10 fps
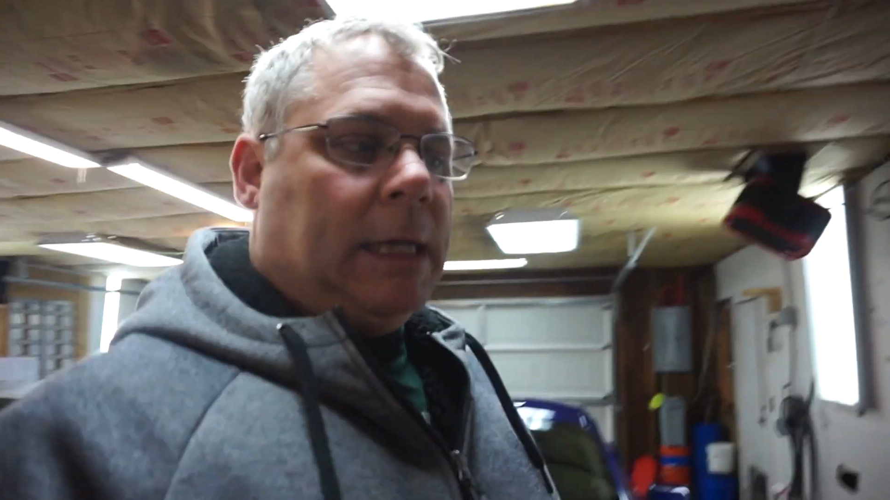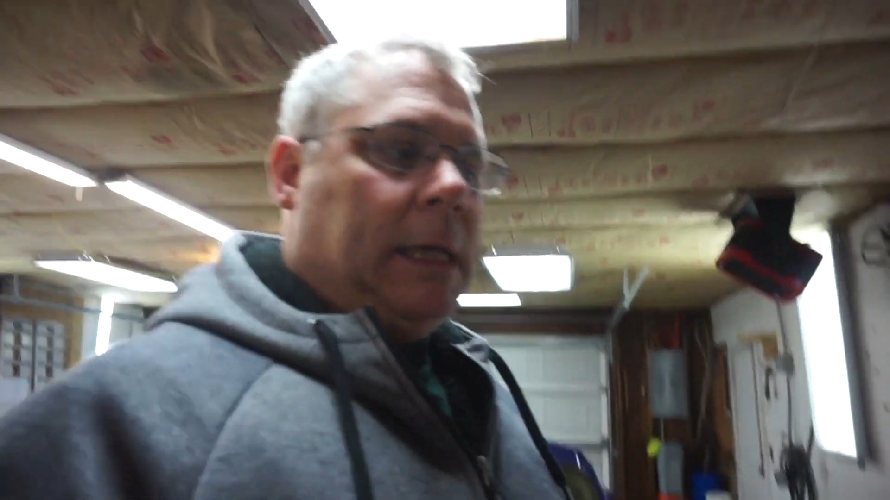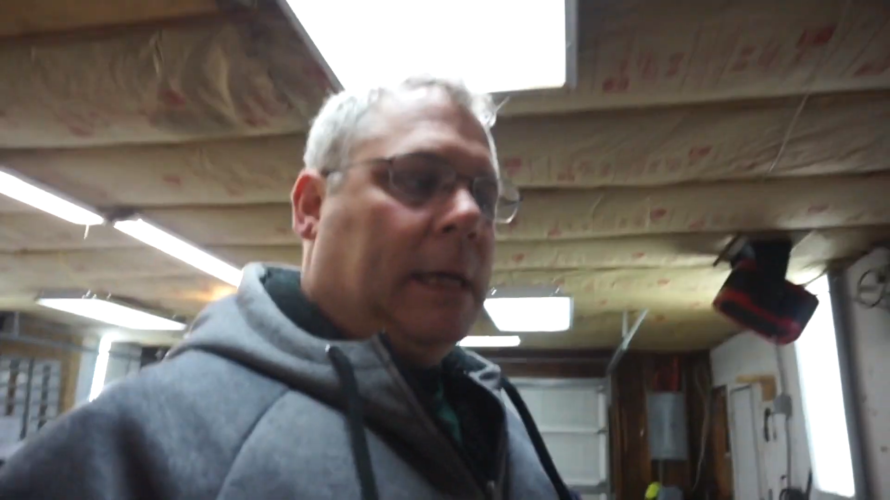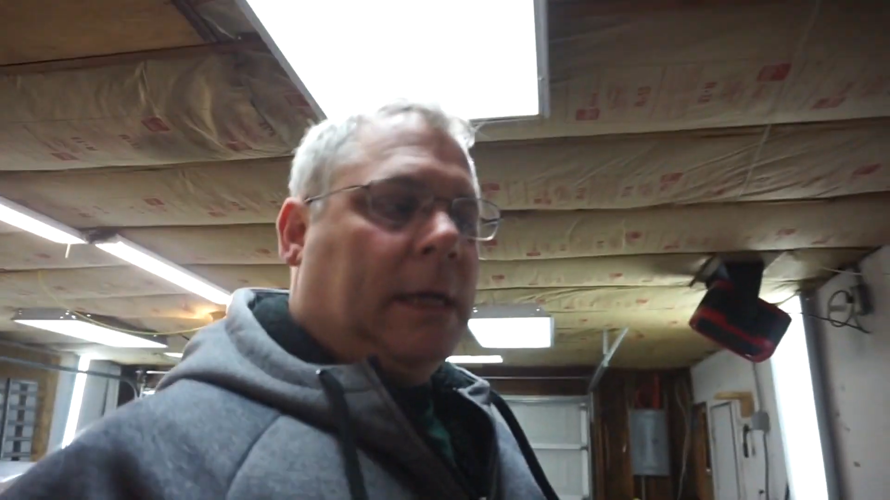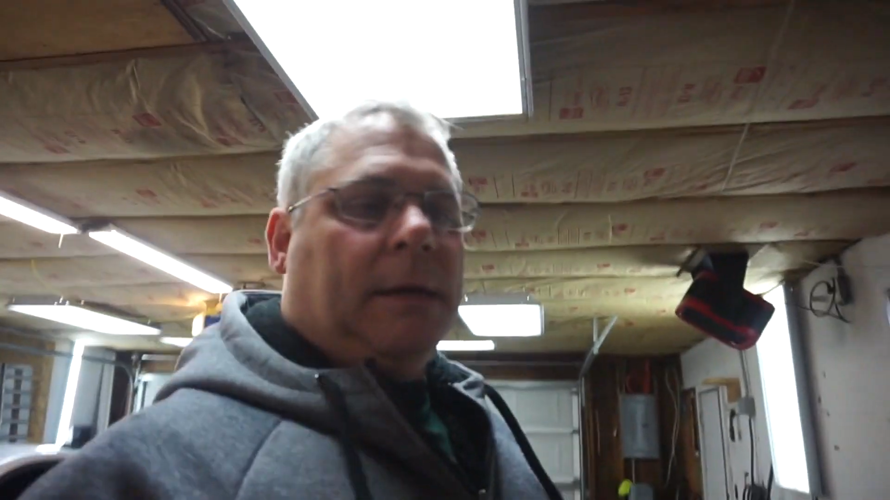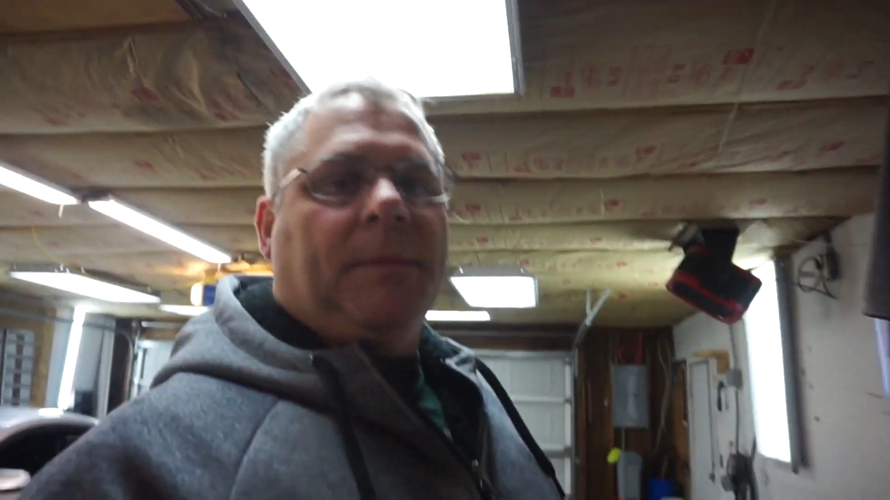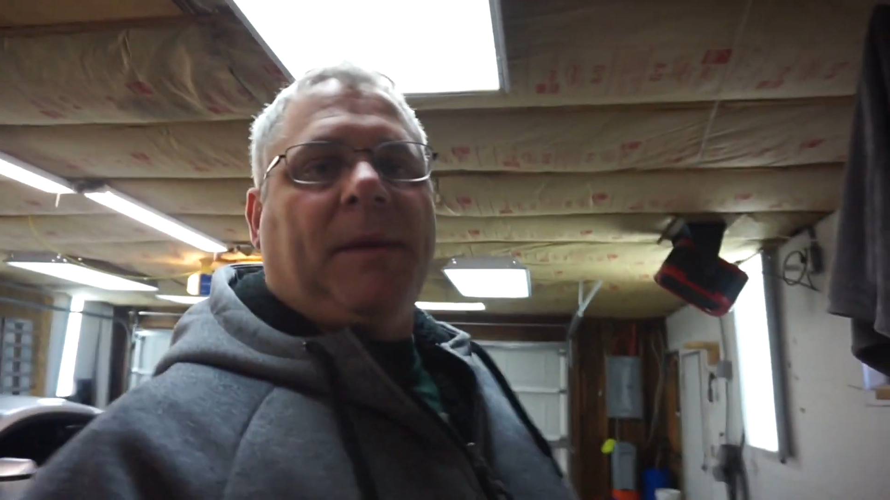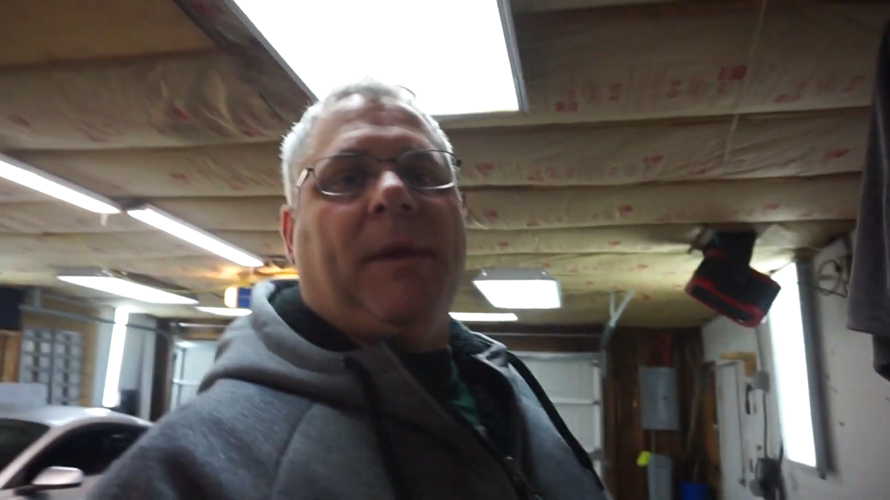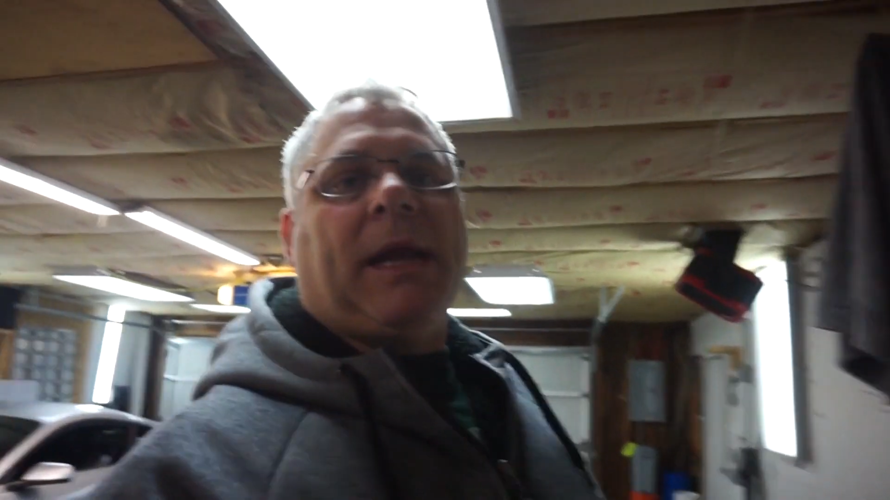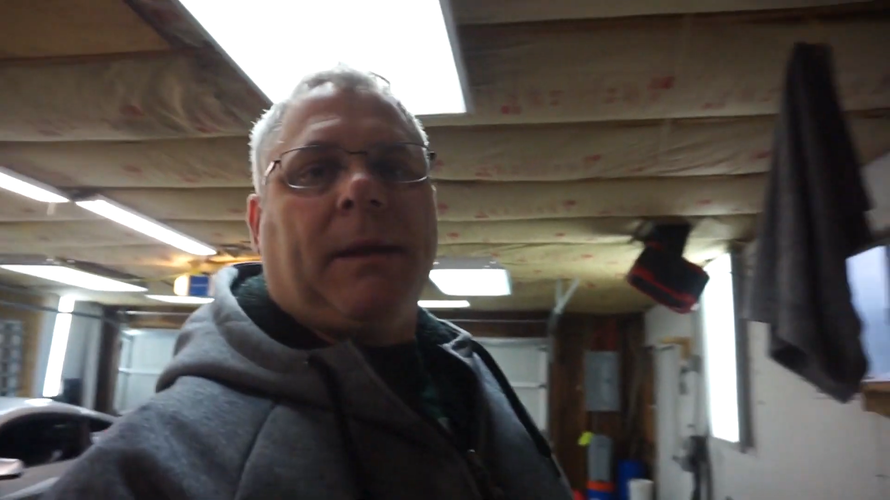Uh,
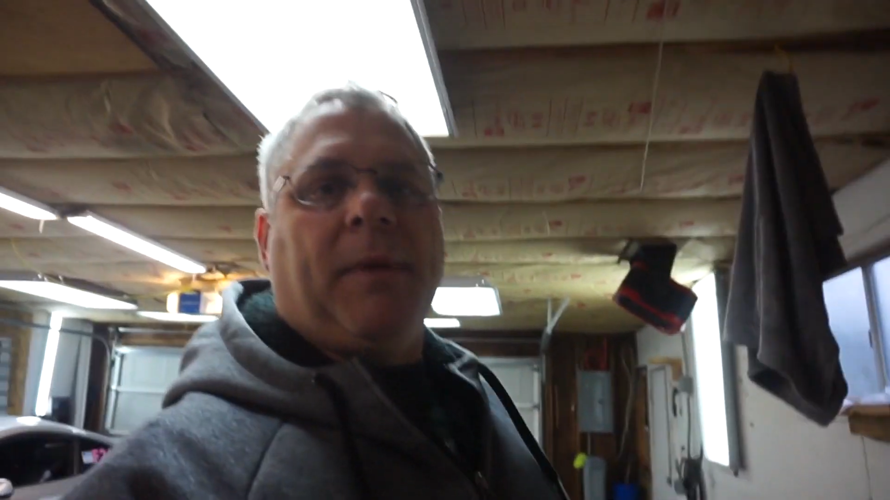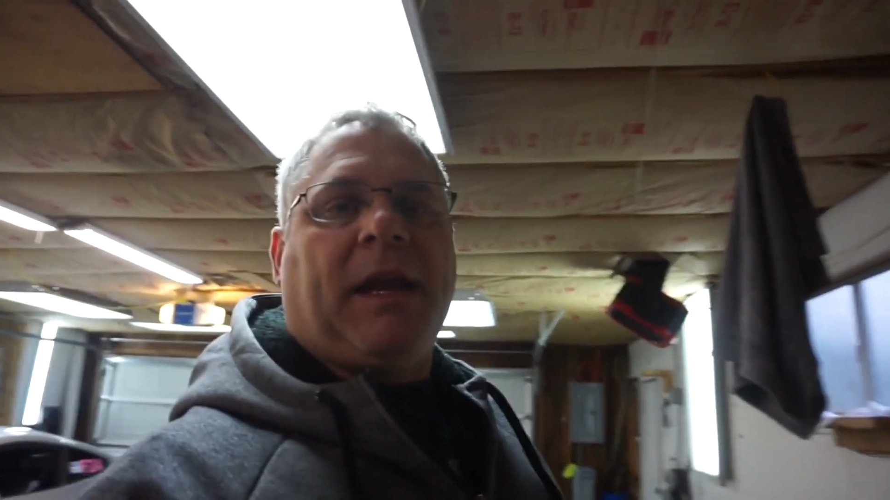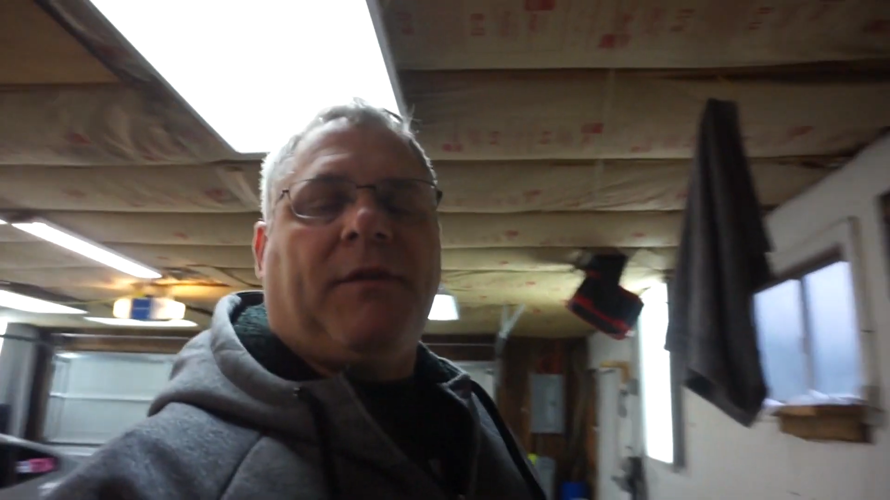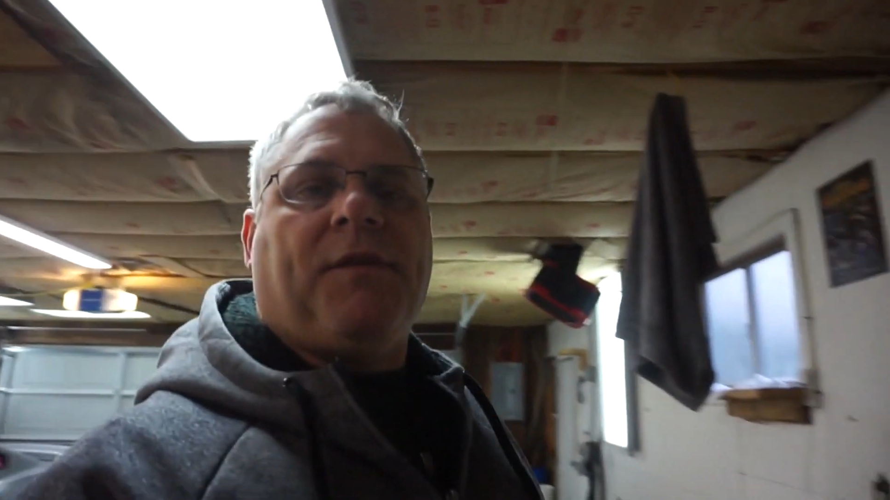maybe I can make it